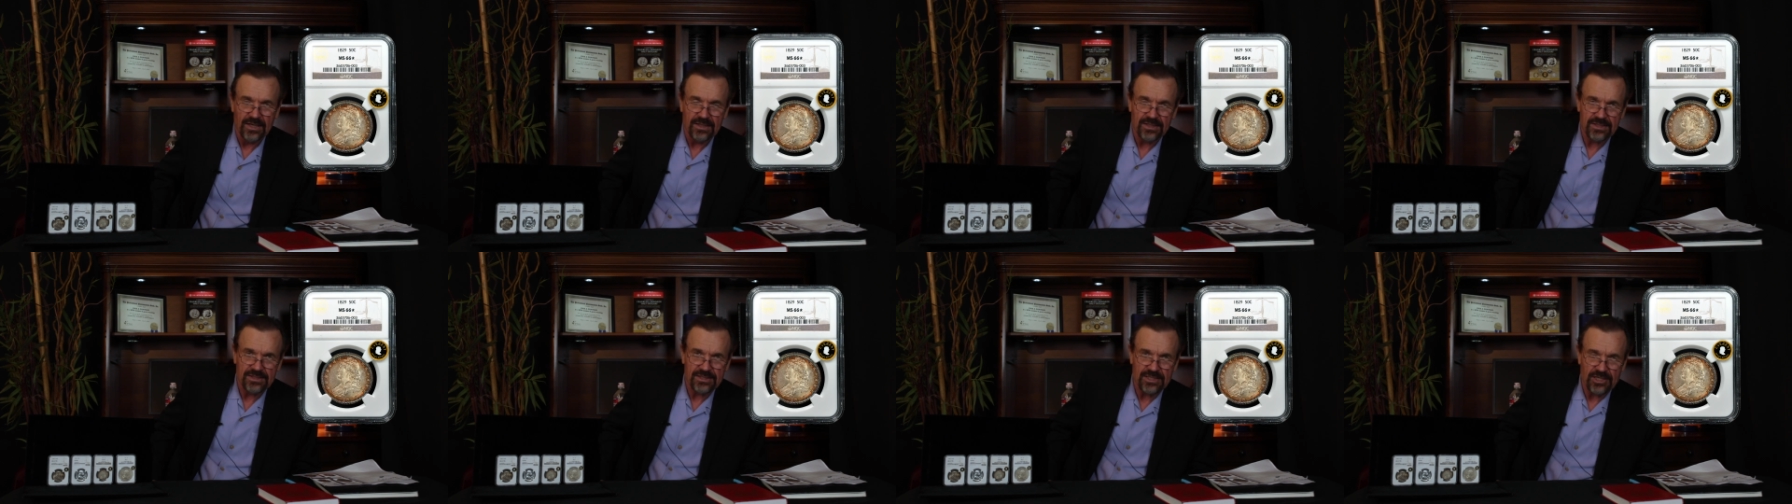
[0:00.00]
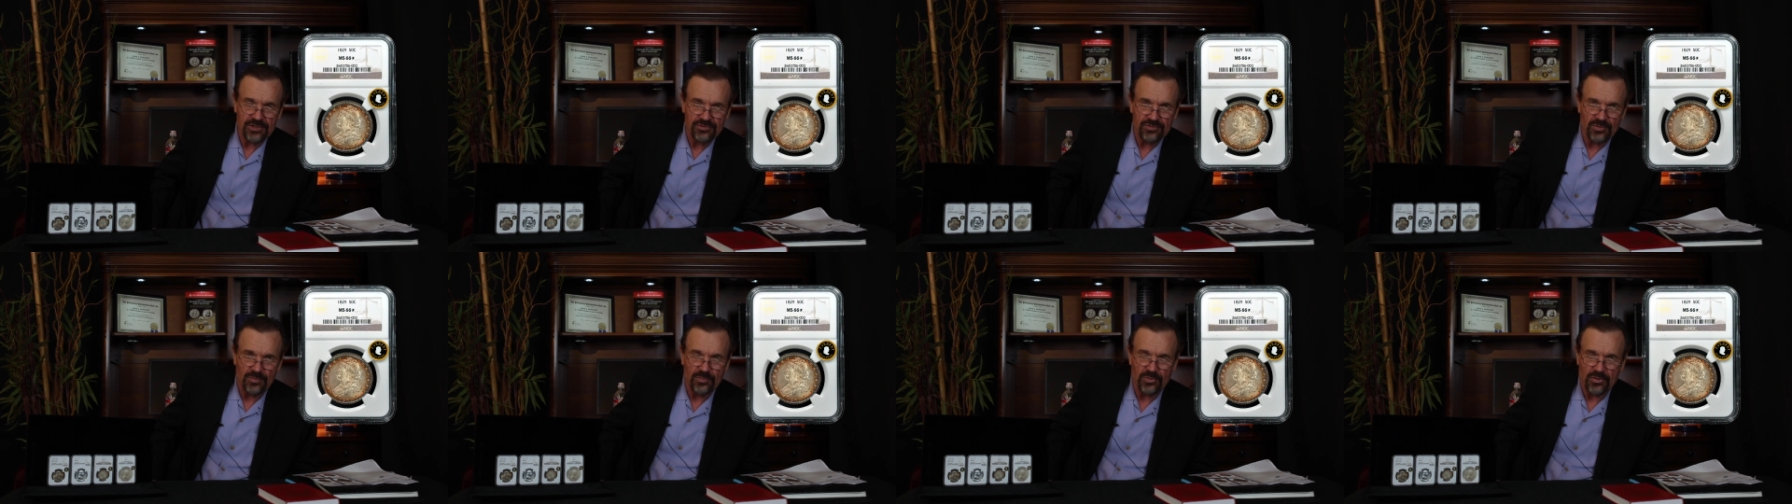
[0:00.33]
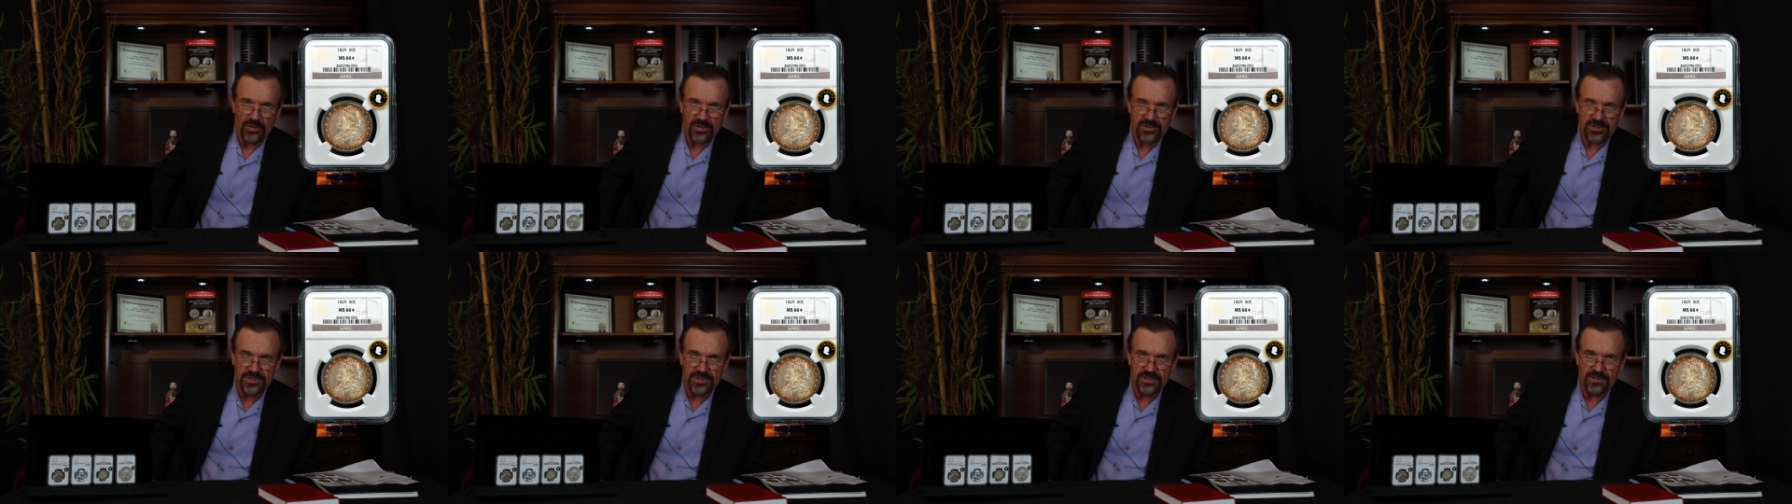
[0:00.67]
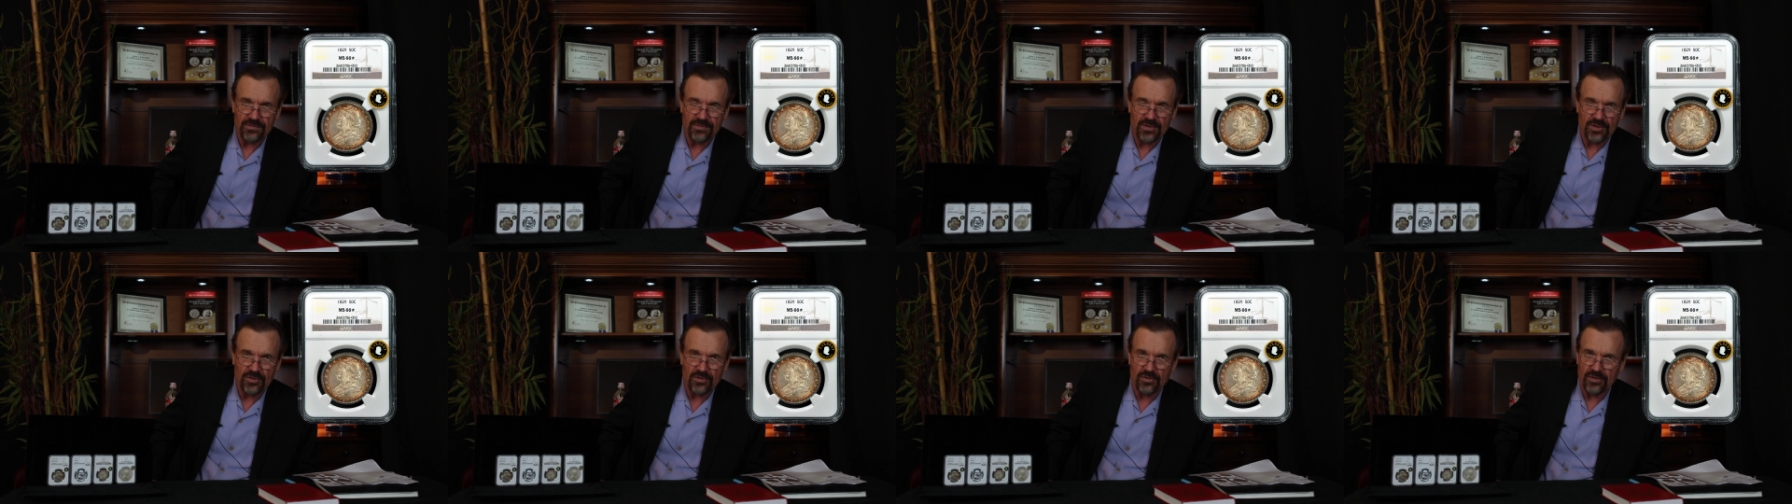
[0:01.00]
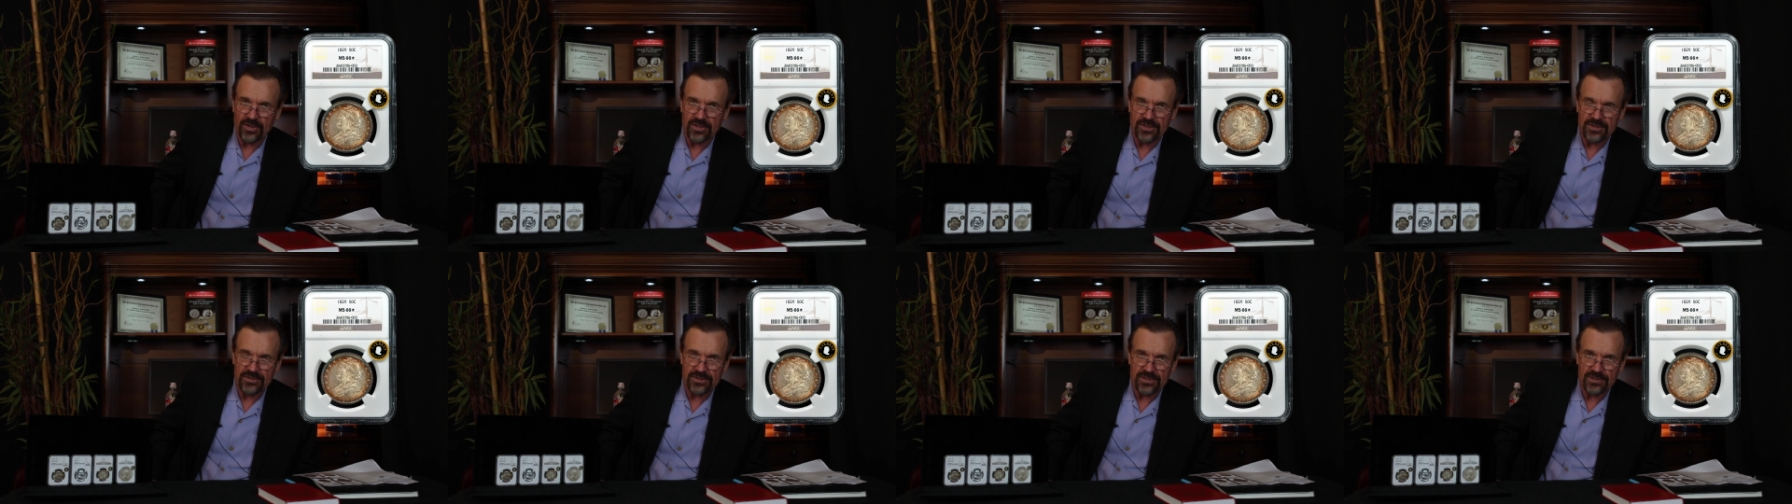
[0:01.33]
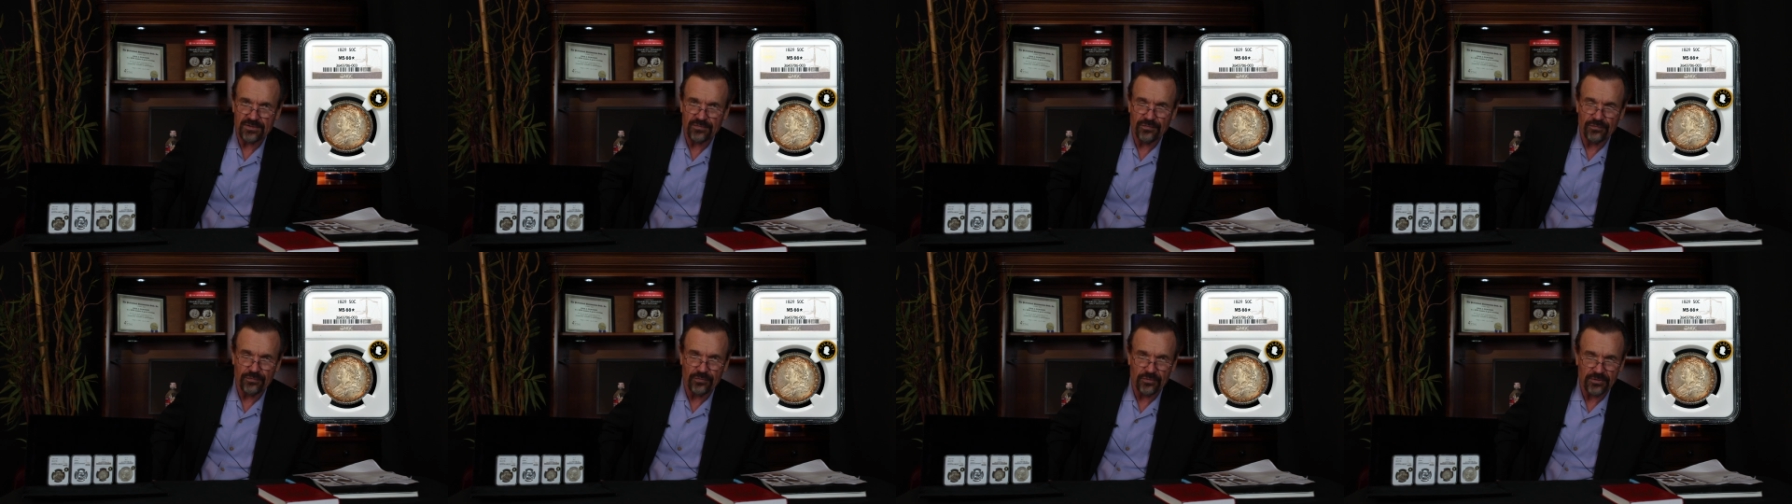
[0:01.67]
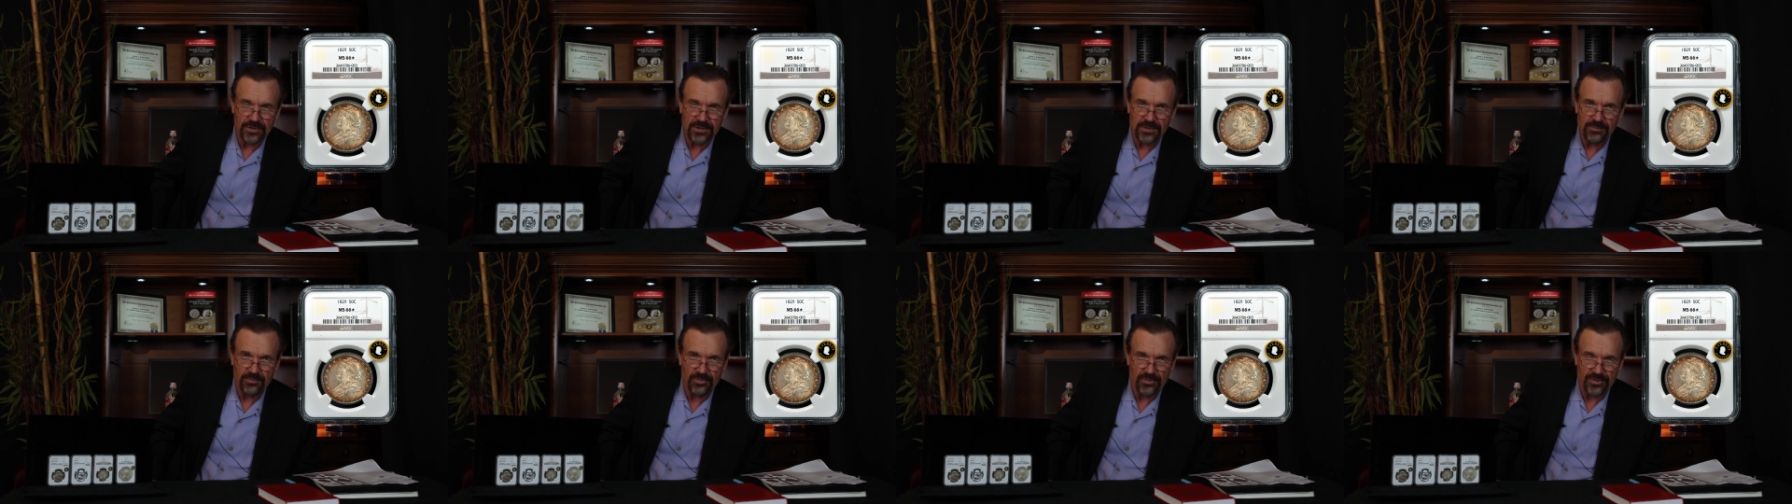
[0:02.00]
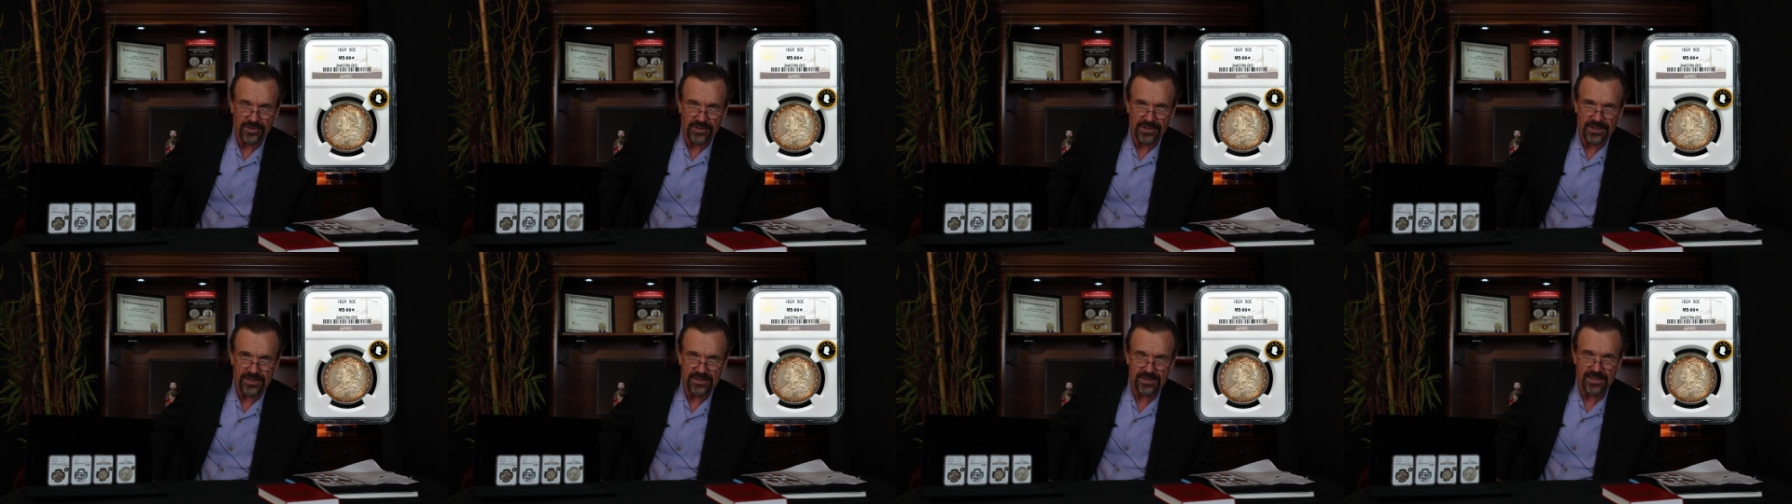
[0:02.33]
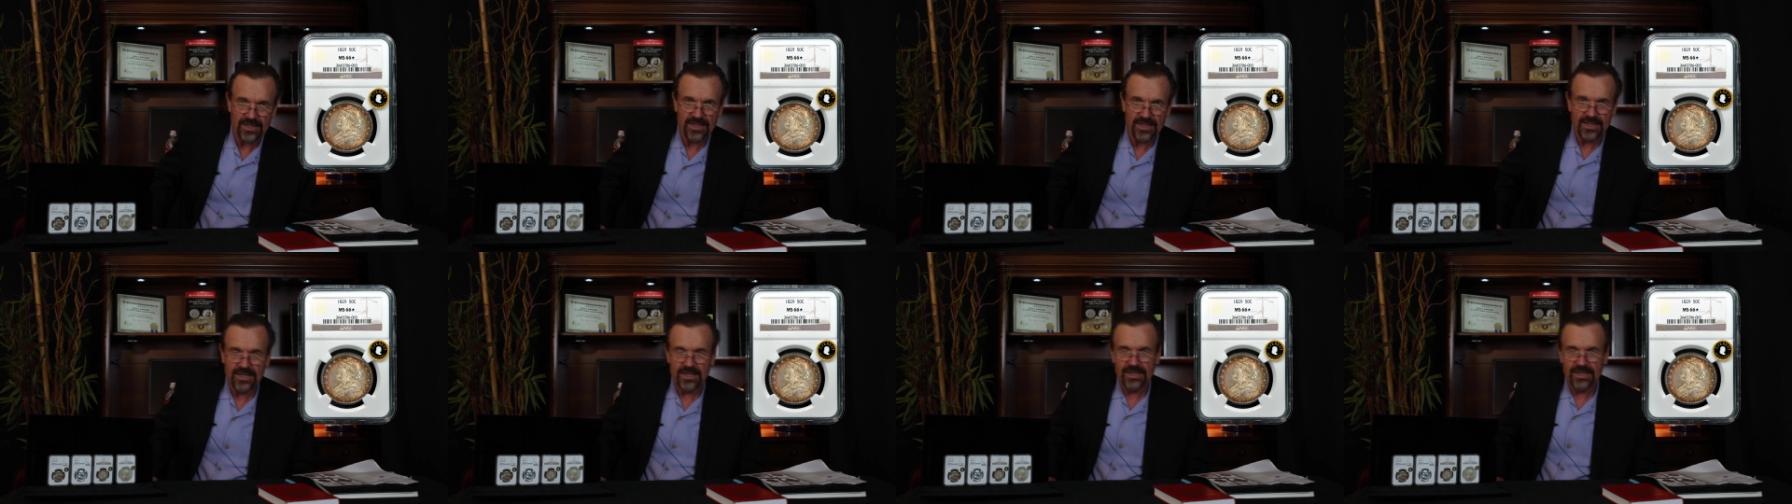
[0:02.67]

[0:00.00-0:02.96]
The central portions of the coin are just fully brilliant.